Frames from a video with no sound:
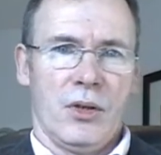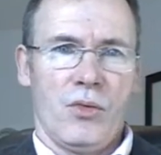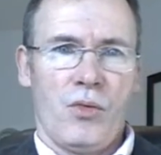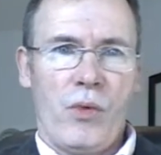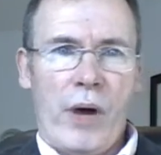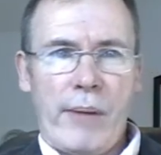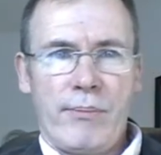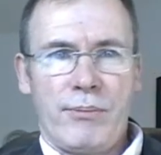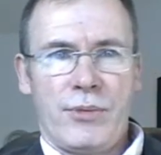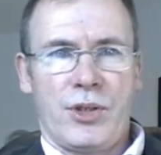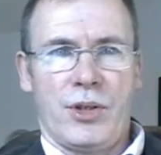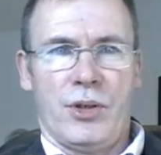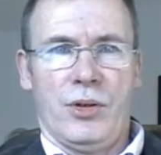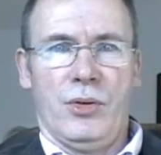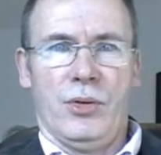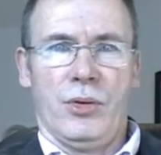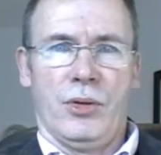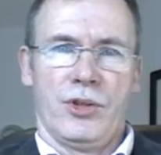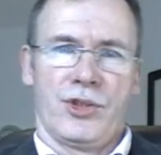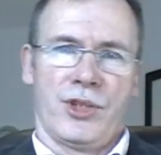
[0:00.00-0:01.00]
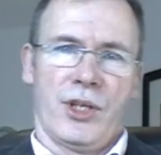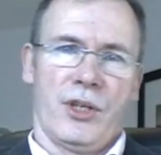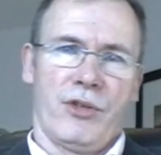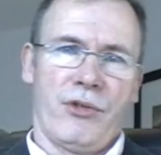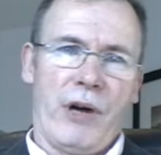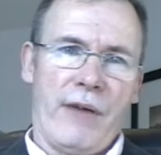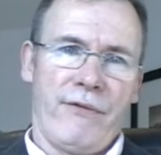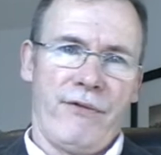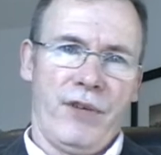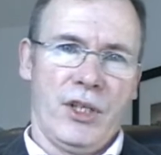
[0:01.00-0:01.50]
web tools and
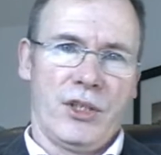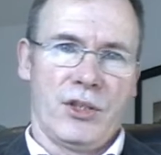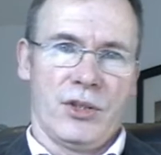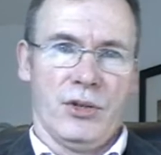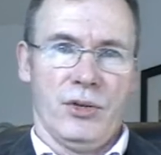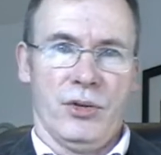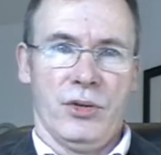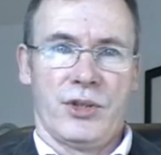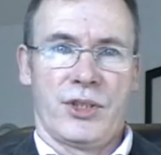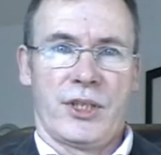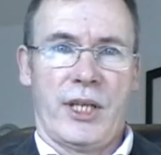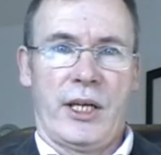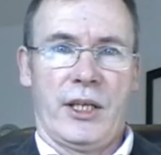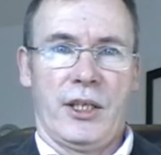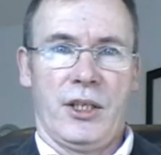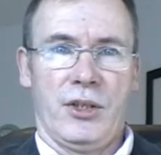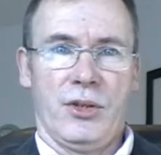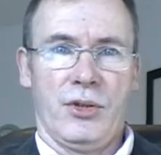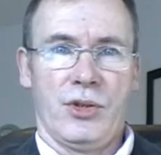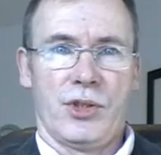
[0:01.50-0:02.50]
graphic tools that are